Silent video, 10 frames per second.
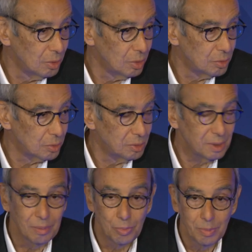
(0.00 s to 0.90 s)
It
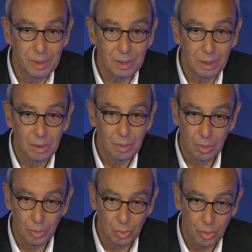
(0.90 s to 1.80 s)
requires about
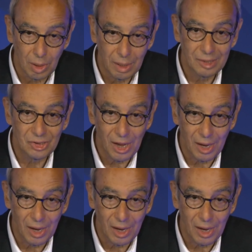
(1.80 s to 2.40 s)
30 billion